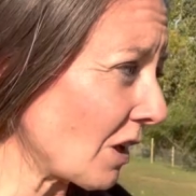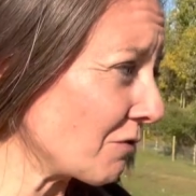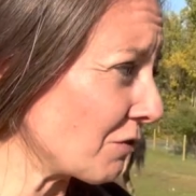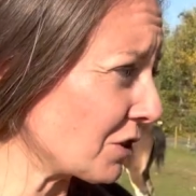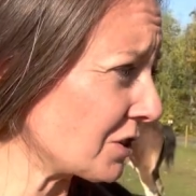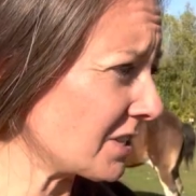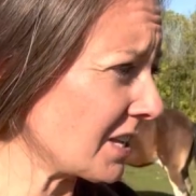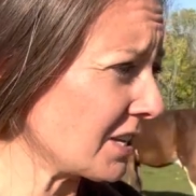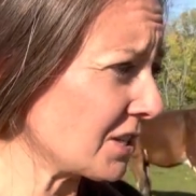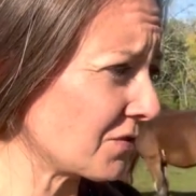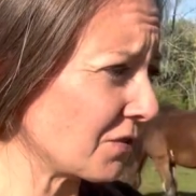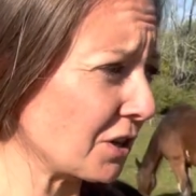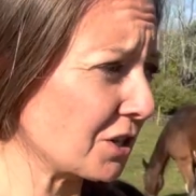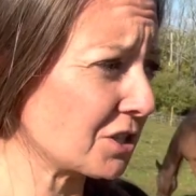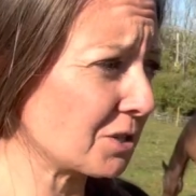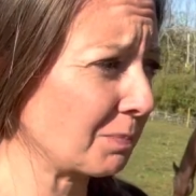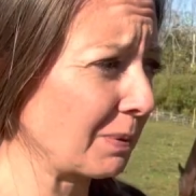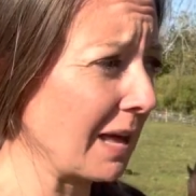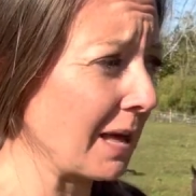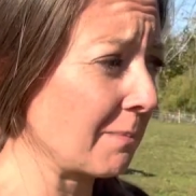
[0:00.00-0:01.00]
first things
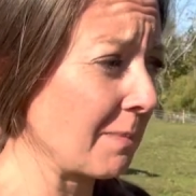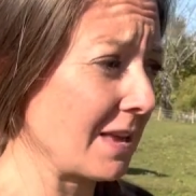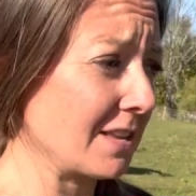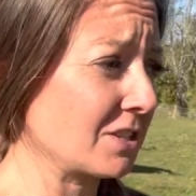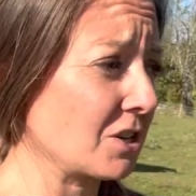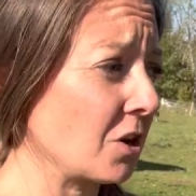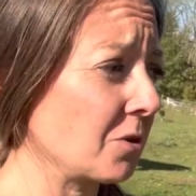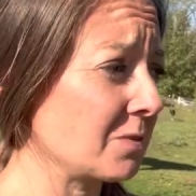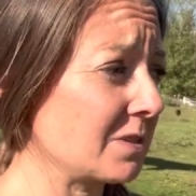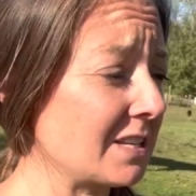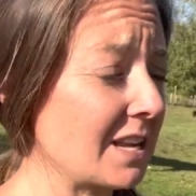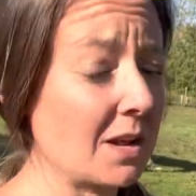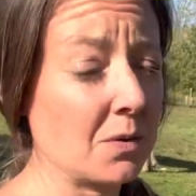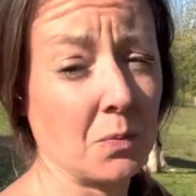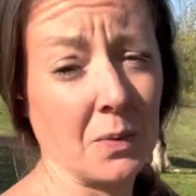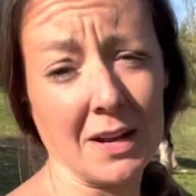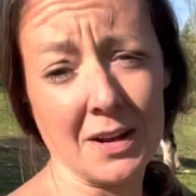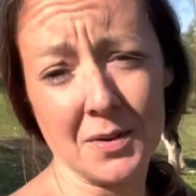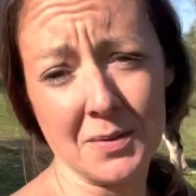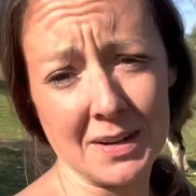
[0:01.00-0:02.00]
first, plant-based homestead,
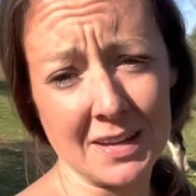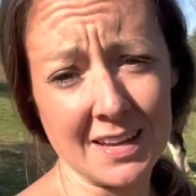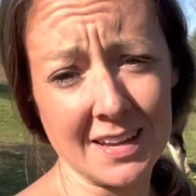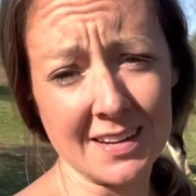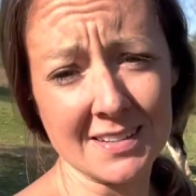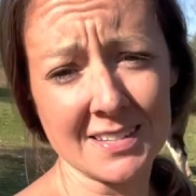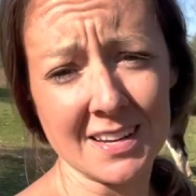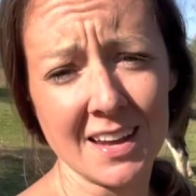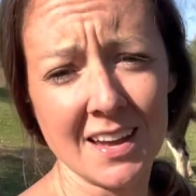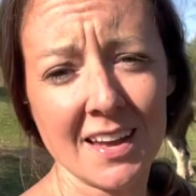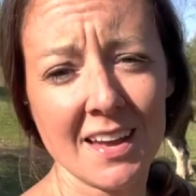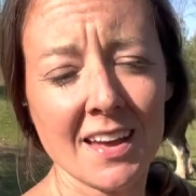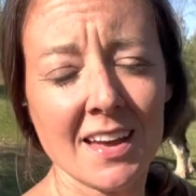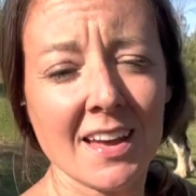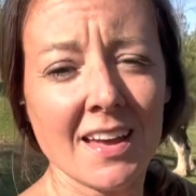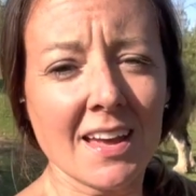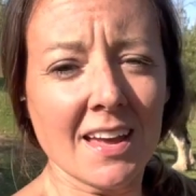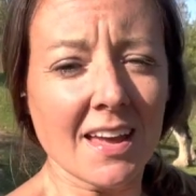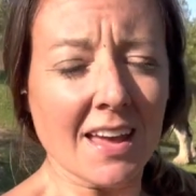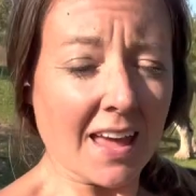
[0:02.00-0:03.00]
we don't eat
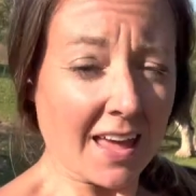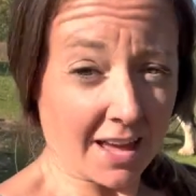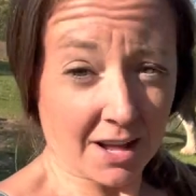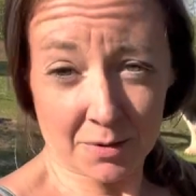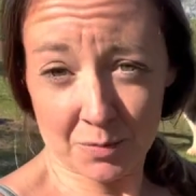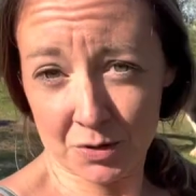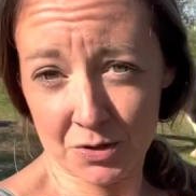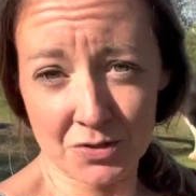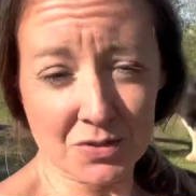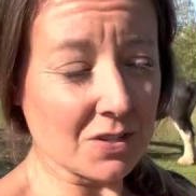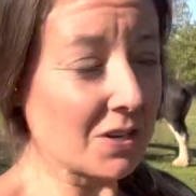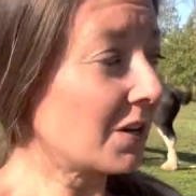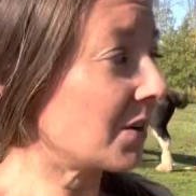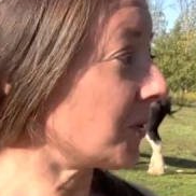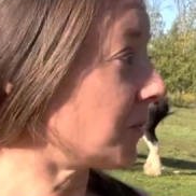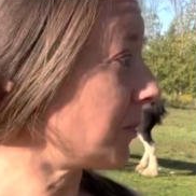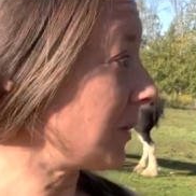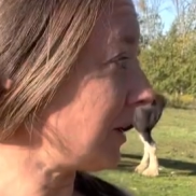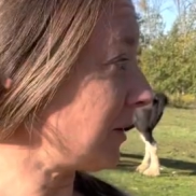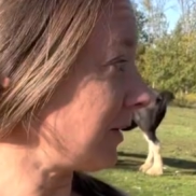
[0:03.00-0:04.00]
animals.
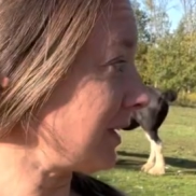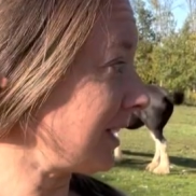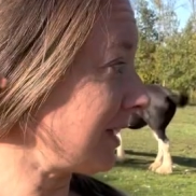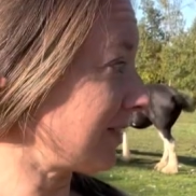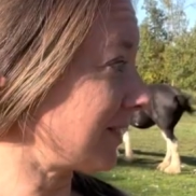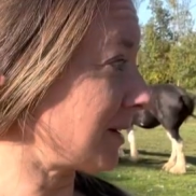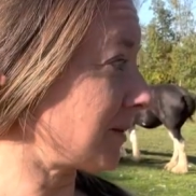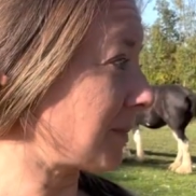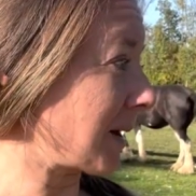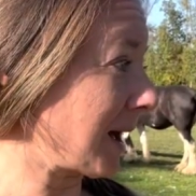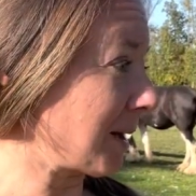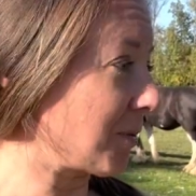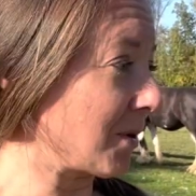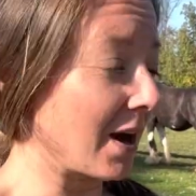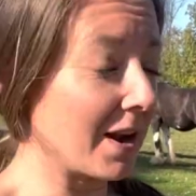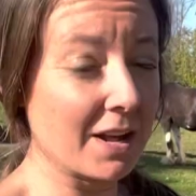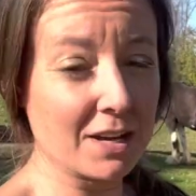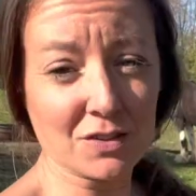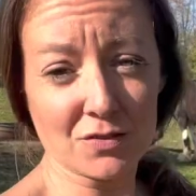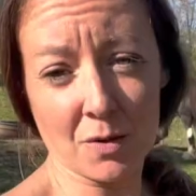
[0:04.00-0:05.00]
We don't eat the
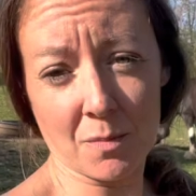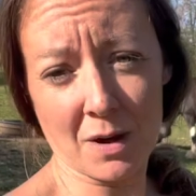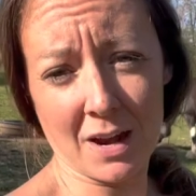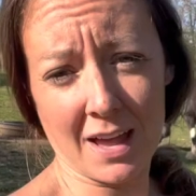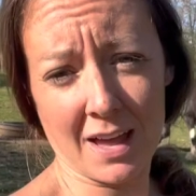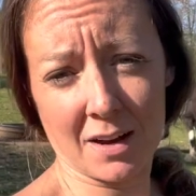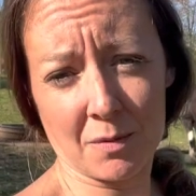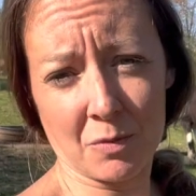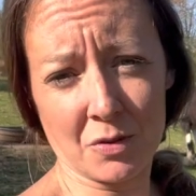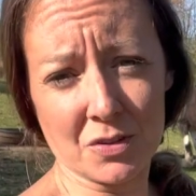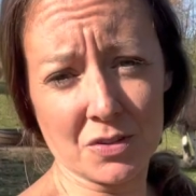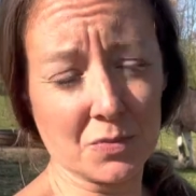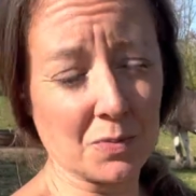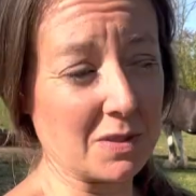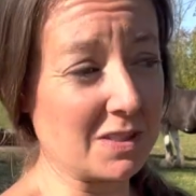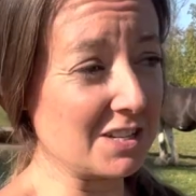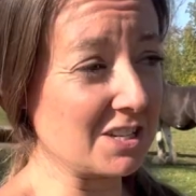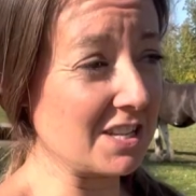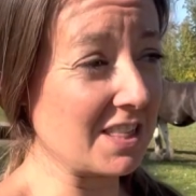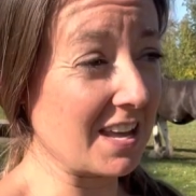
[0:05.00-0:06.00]
byproducts from our animals
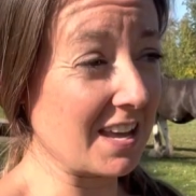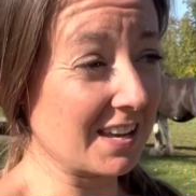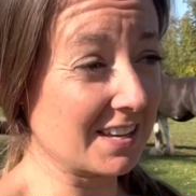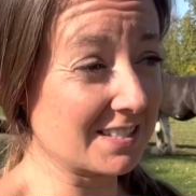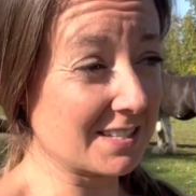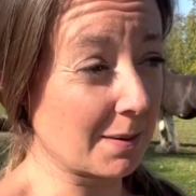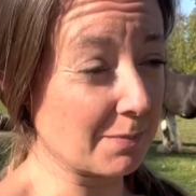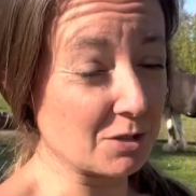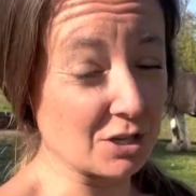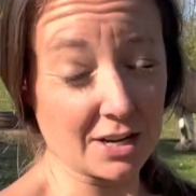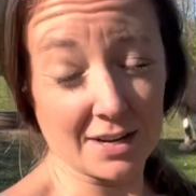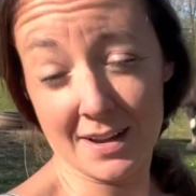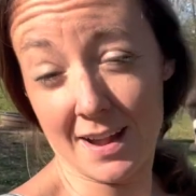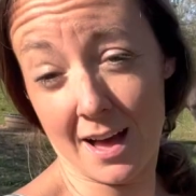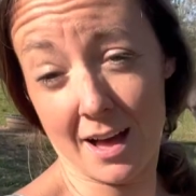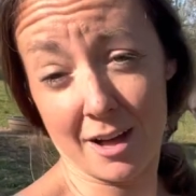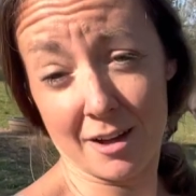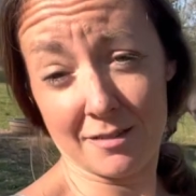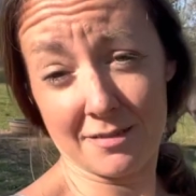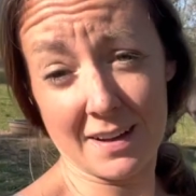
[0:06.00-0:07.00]
with the exception
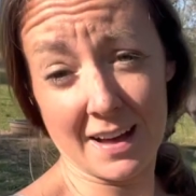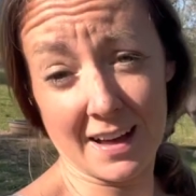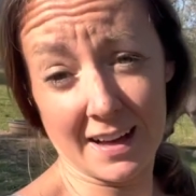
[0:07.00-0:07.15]
of